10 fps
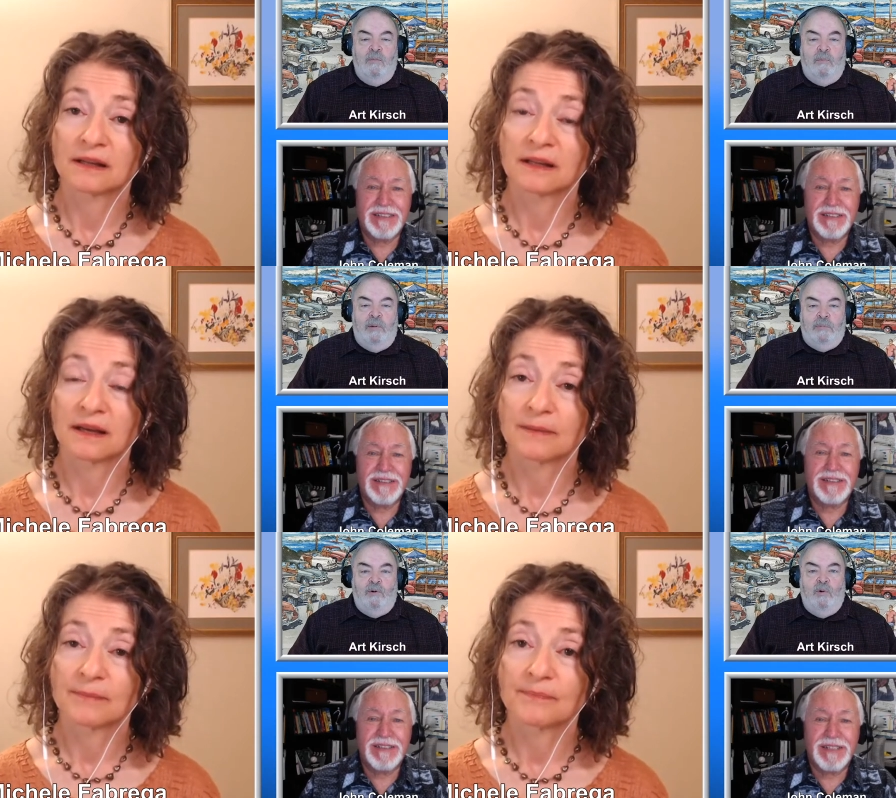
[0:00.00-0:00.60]

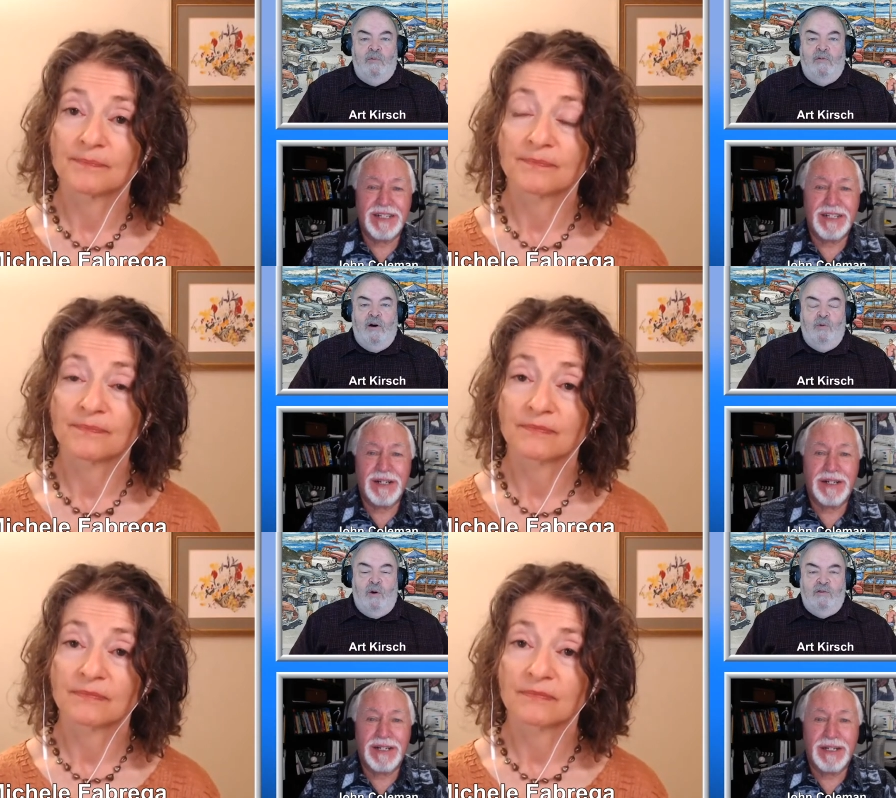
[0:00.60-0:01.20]
Speaker 1: people who've
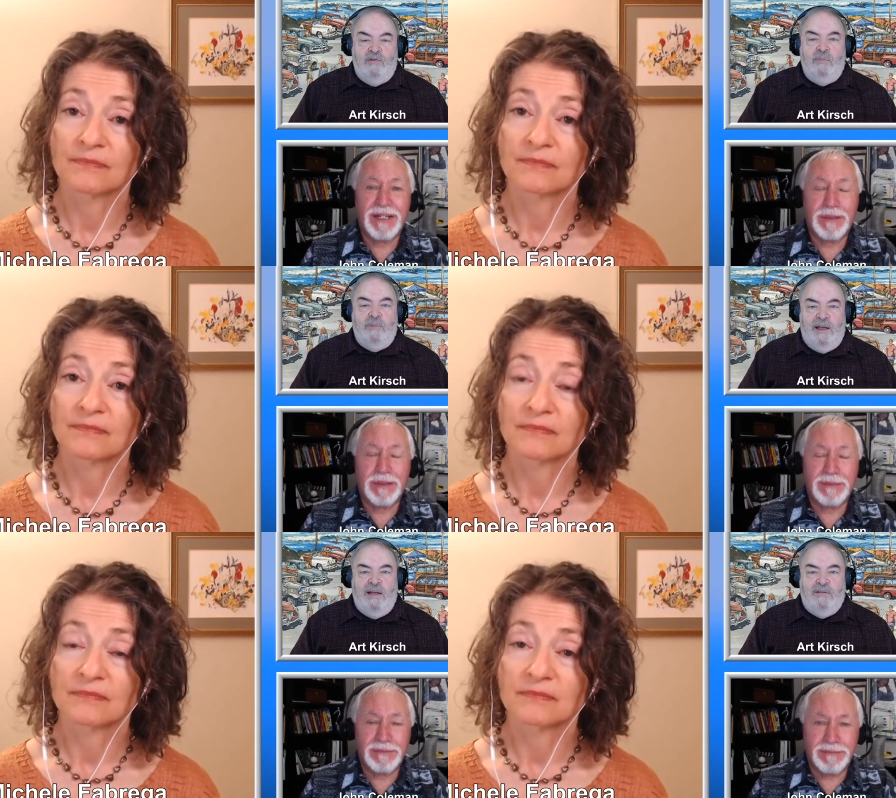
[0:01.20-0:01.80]
otherwise not been
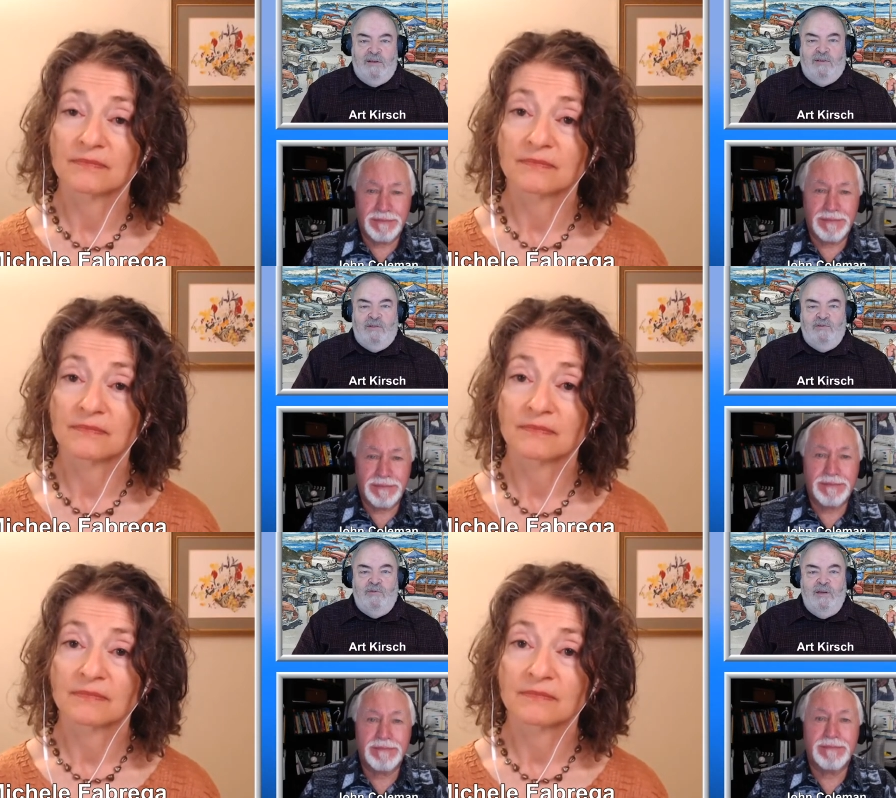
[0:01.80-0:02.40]
handling
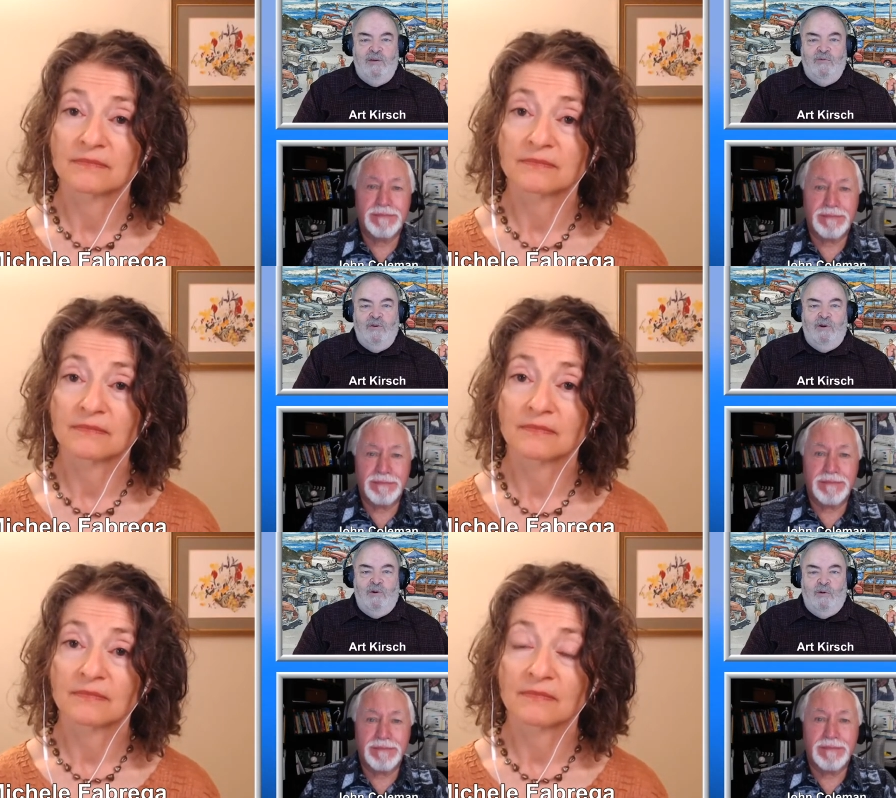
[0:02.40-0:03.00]
this
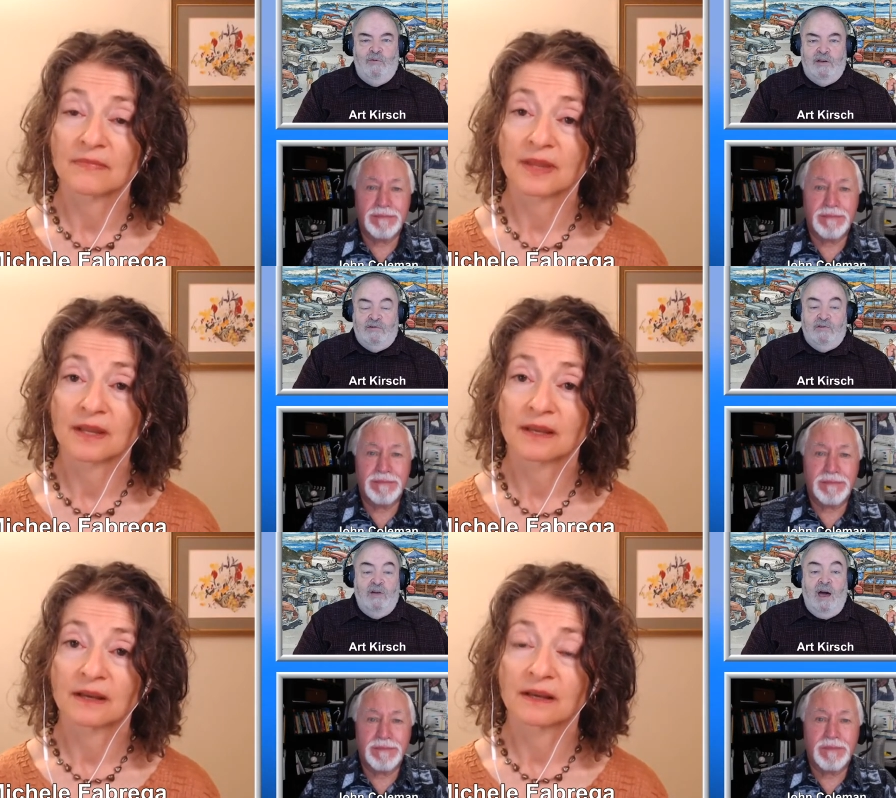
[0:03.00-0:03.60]
very well for years.
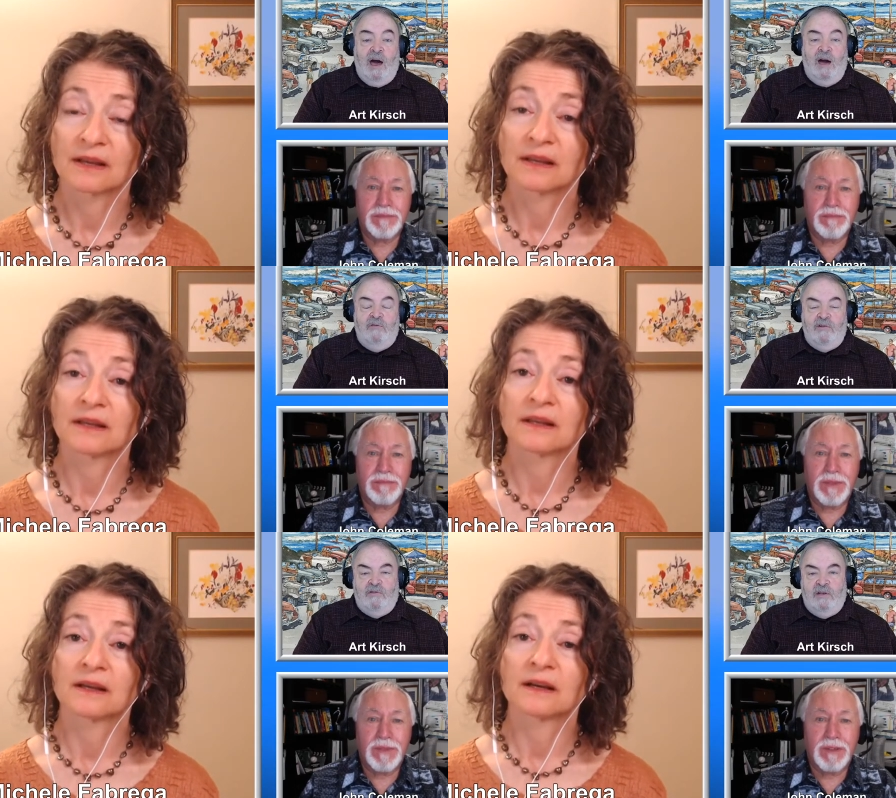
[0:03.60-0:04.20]
Because
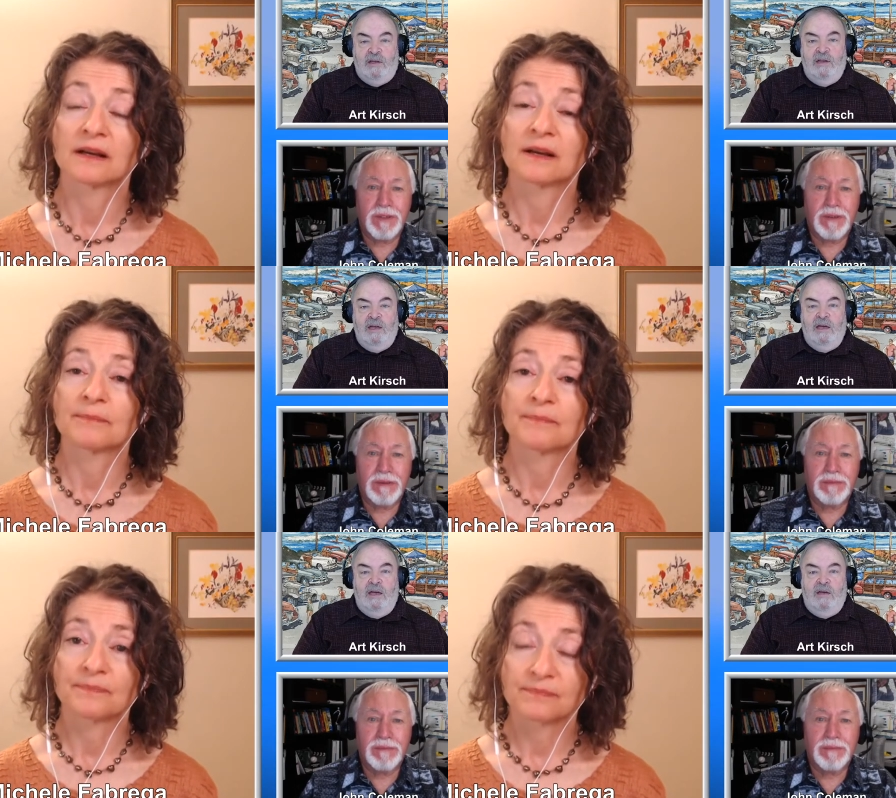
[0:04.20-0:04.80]
obviously,
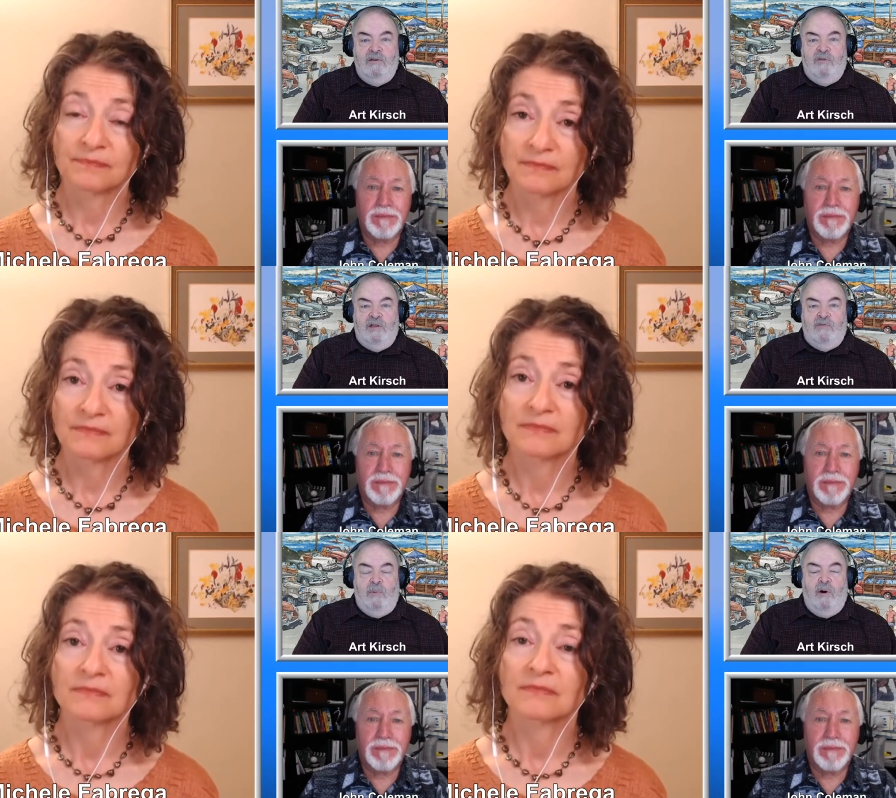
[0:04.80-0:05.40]
if
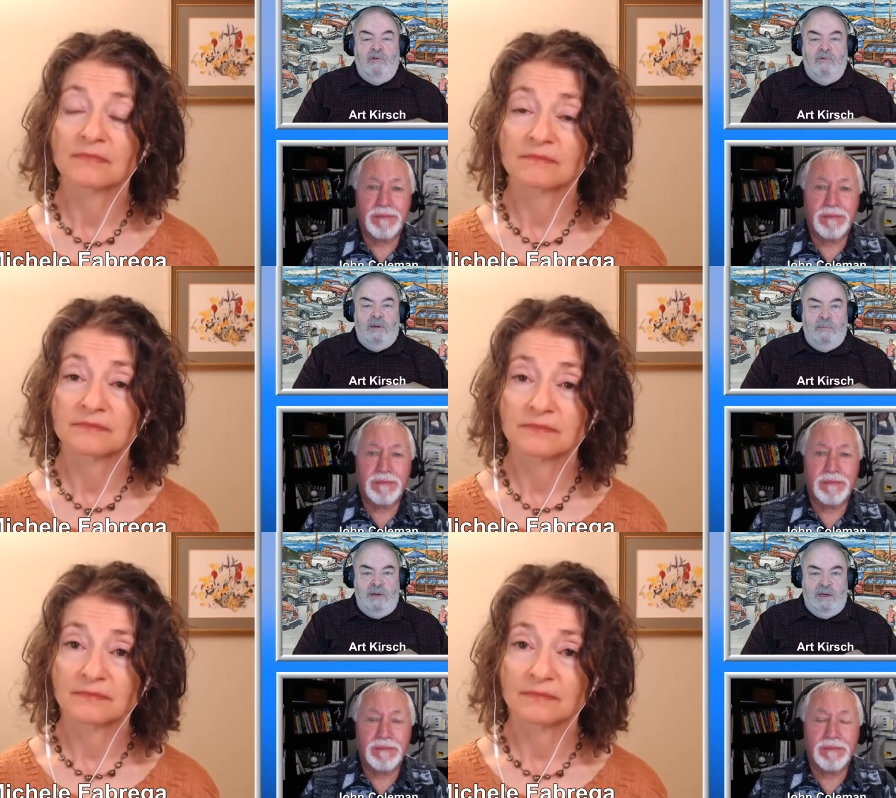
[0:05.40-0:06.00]
it's bothering
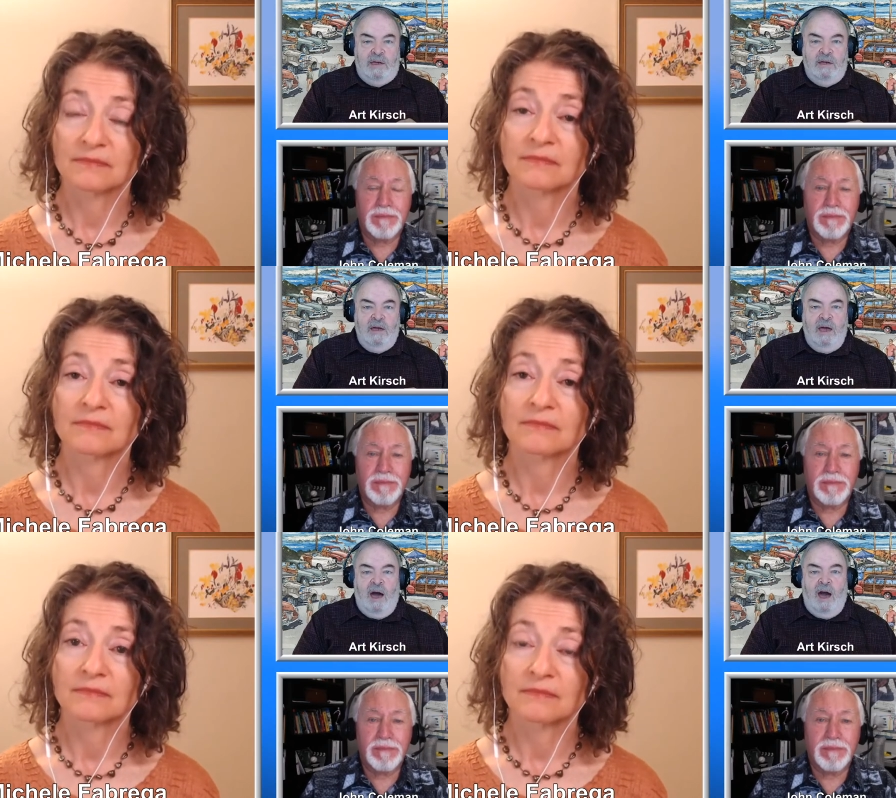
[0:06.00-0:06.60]
me,
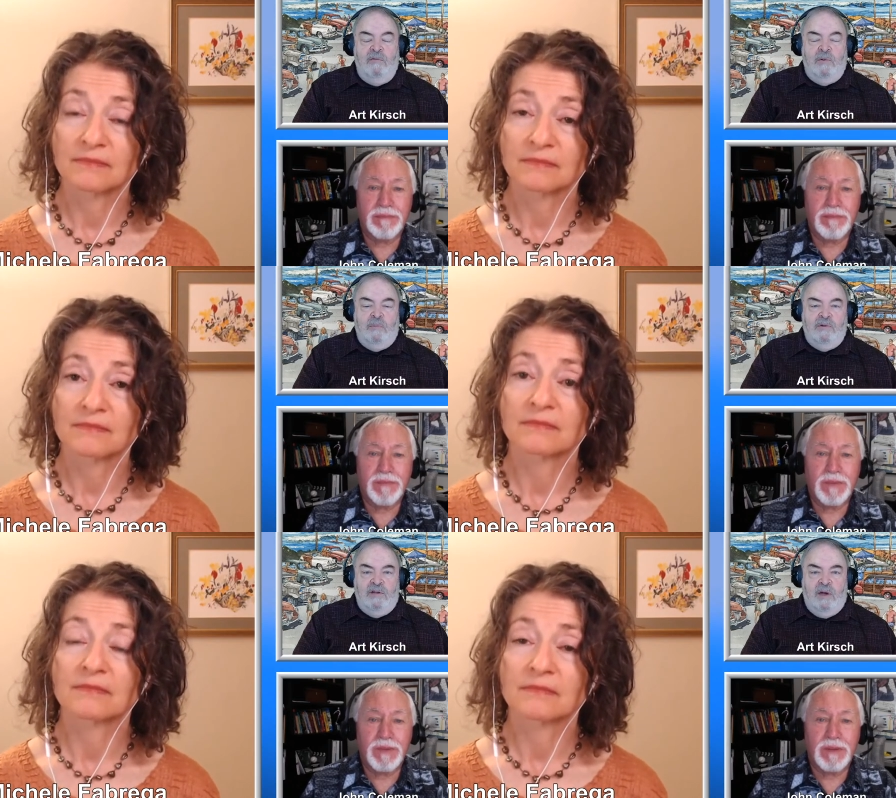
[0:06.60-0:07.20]
I've been
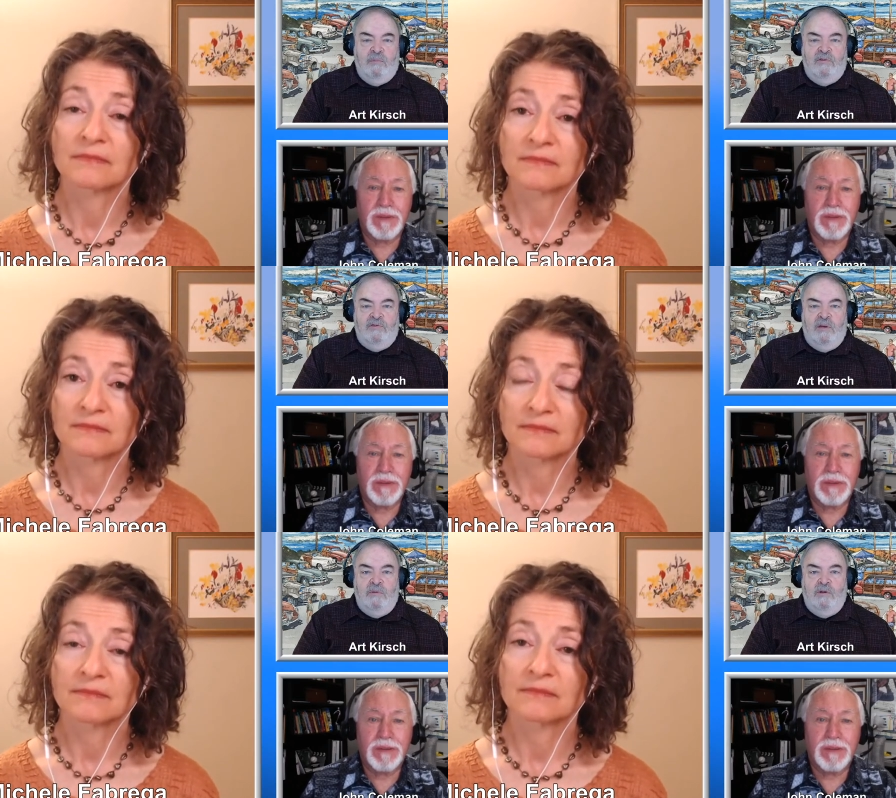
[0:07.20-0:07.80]
building up resentment